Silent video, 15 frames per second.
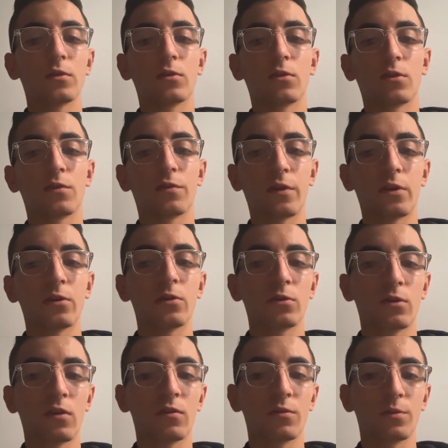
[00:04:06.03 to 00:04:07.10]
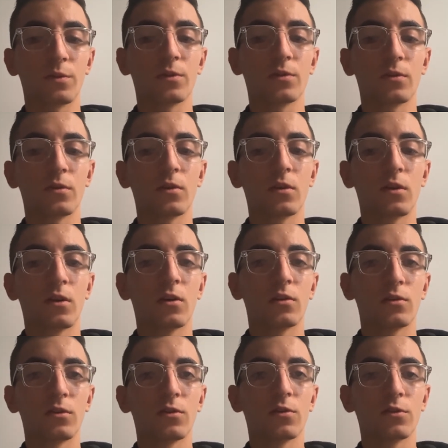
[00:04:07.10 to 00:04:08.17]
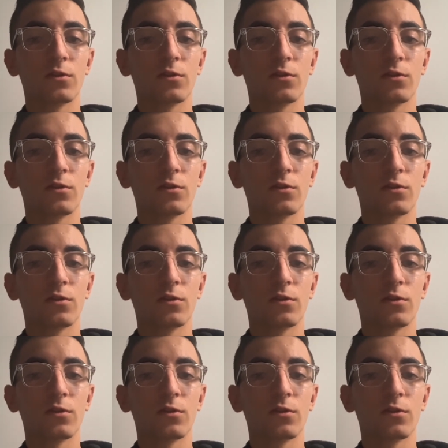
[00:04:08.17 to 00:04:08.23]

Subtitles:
given to the federal government. This